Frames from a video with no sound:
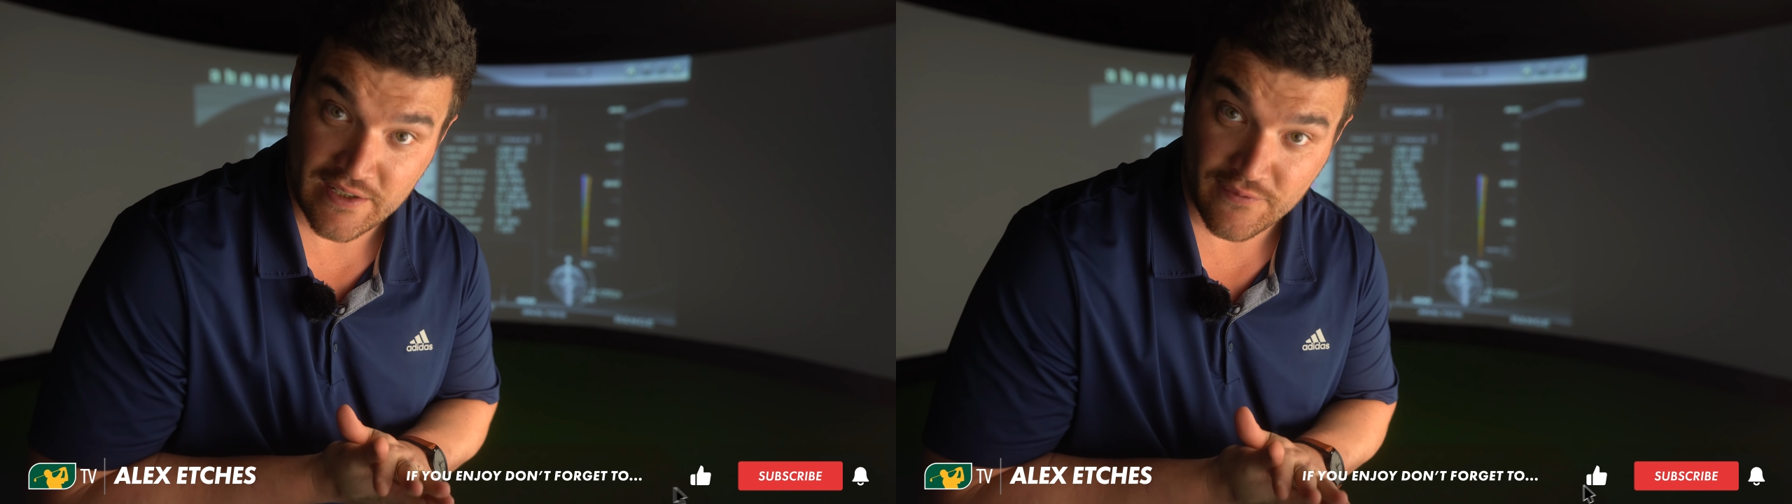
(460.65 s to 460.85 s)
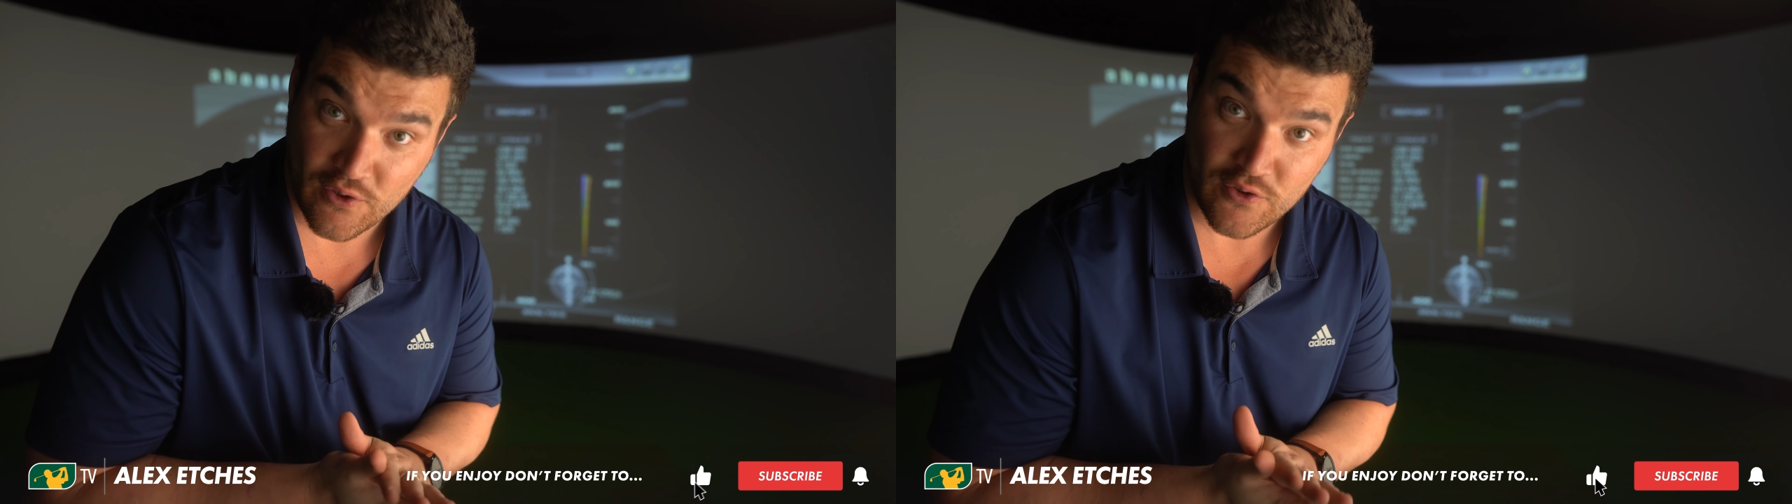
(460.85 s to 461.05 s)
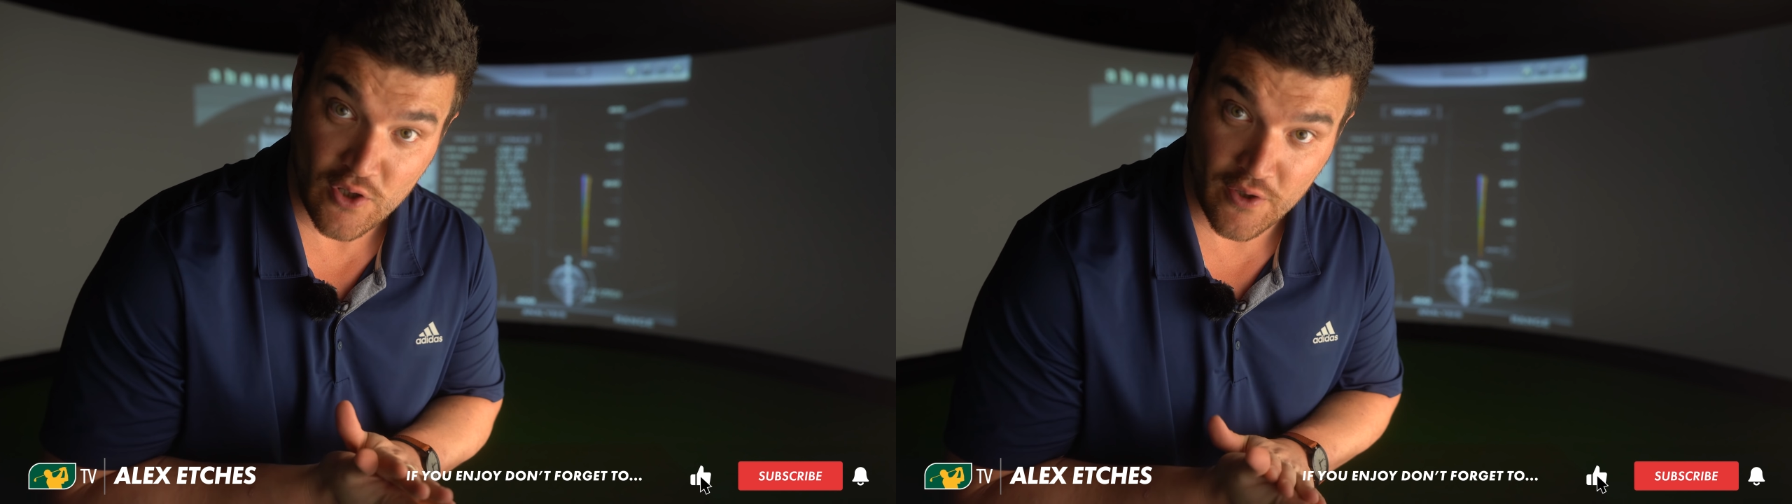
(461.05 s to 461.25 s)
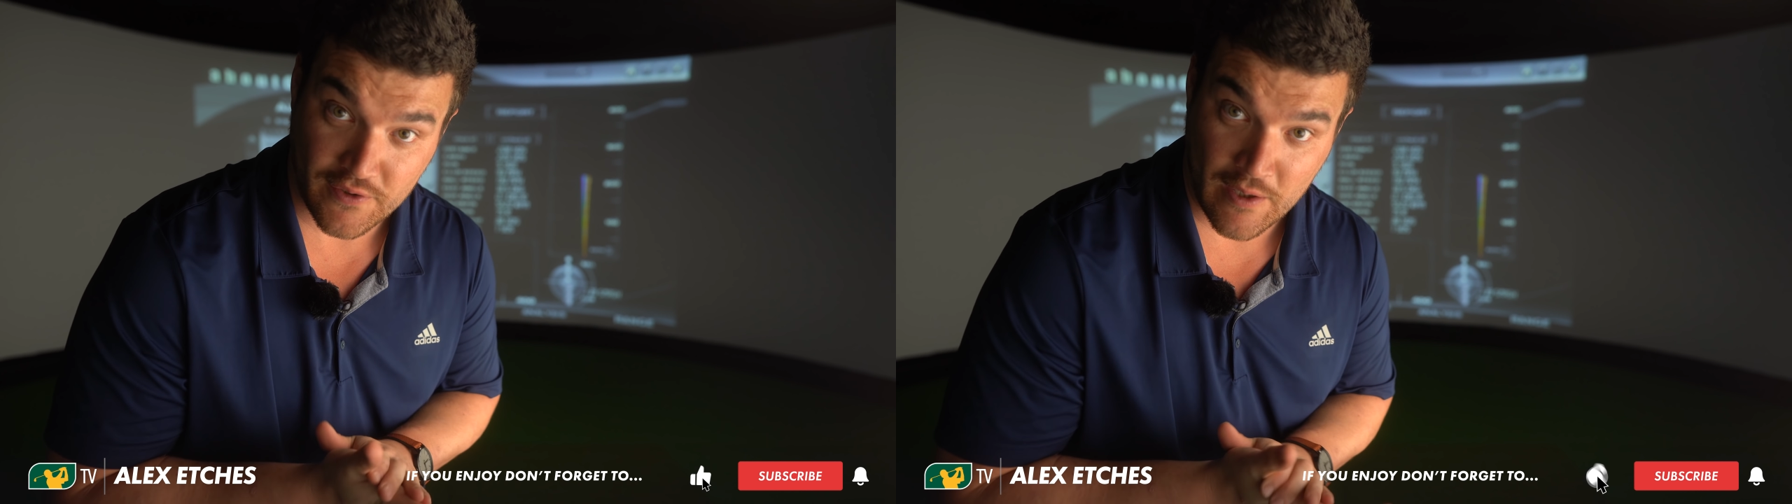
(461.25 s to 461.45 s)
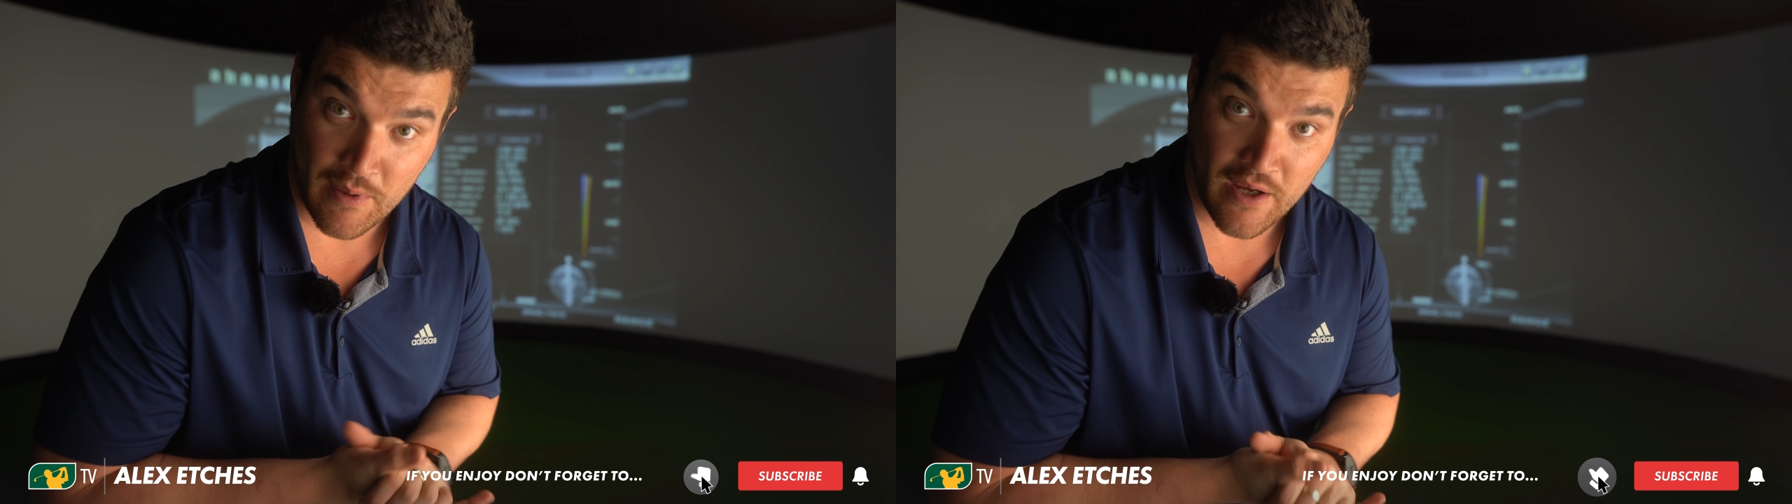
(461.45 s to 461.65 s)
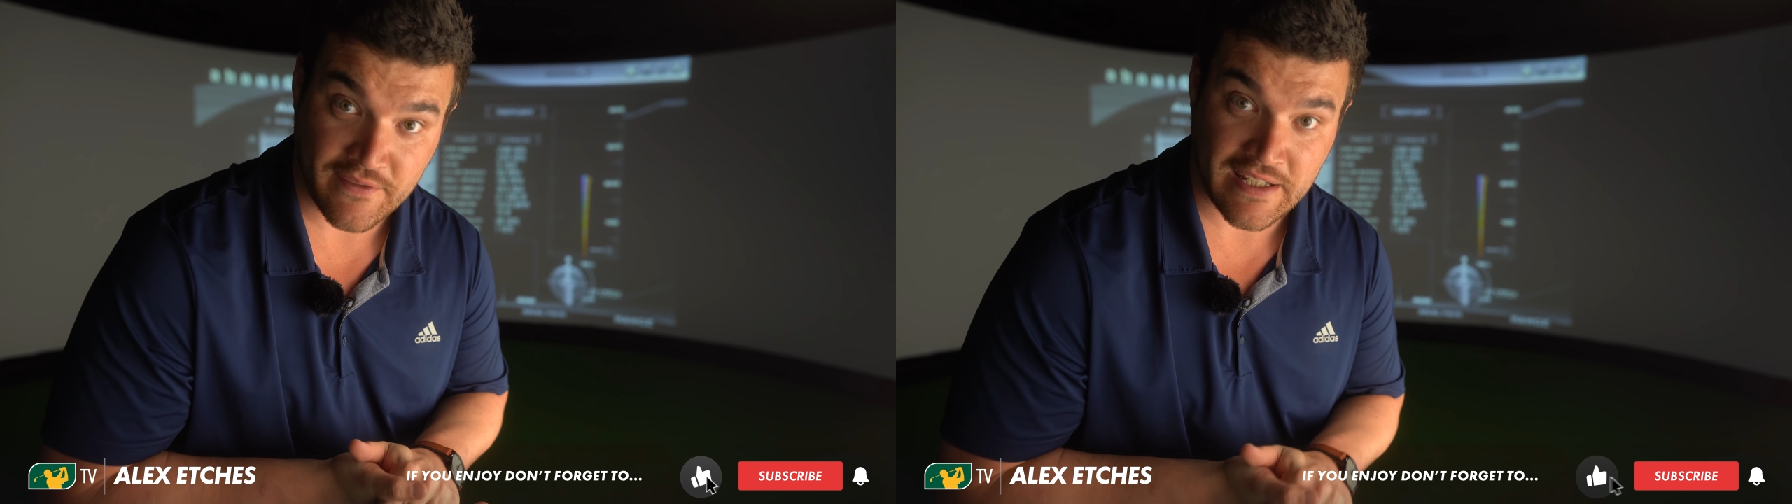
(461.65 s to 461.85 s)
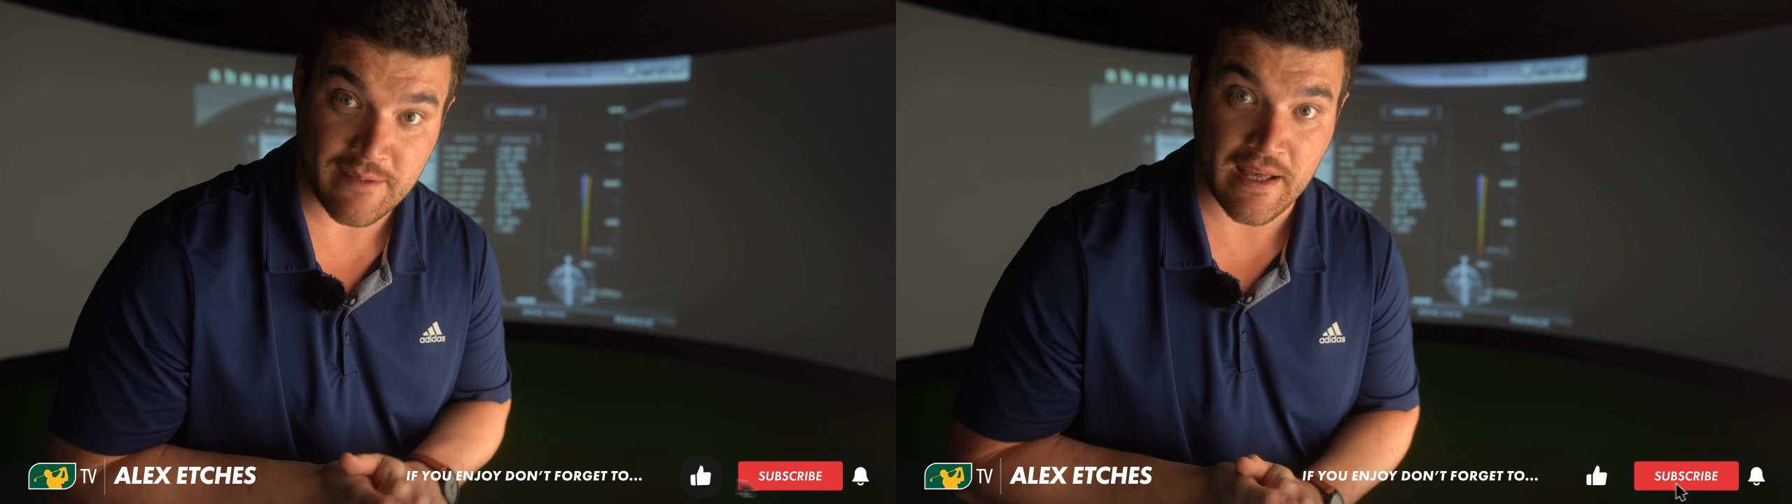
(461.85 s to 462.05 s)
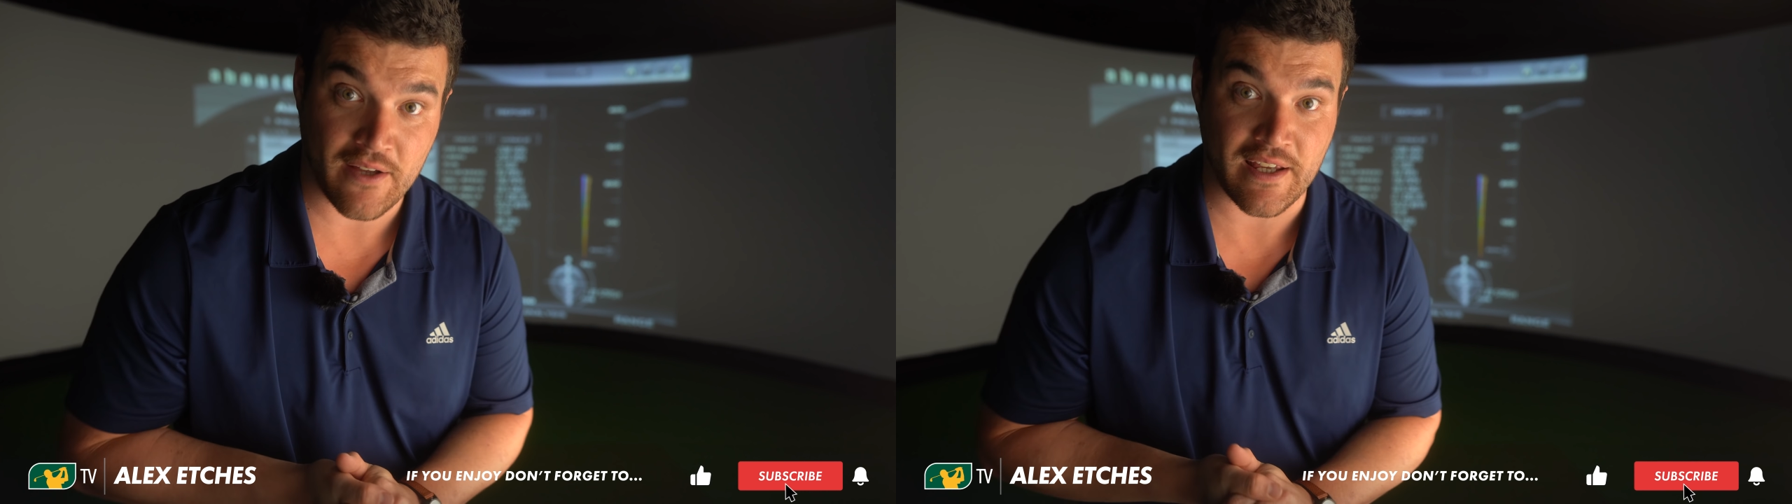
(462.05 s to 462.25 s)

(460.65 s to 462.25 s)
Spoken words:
If you're not a part of TEAMAL,